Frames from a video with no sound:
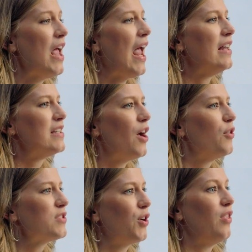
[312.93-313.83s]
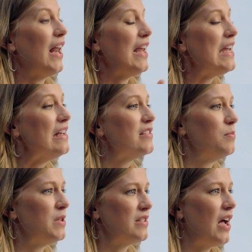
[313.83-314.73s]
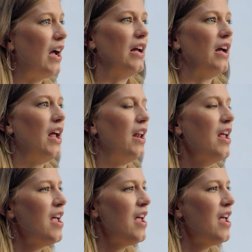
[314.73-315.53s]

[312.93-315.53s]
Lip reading: and tells her that he is the Messiah. And,